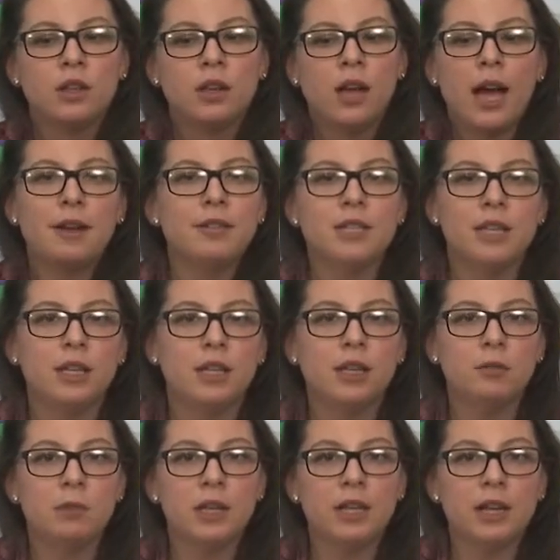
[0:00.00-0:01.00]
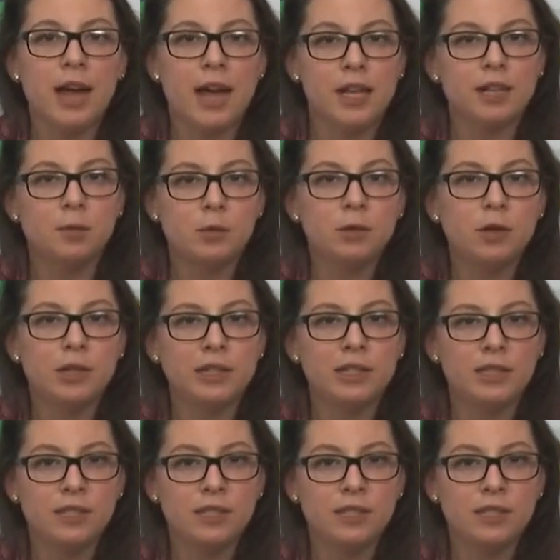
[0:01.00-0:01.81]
I was thinking we could add them to our list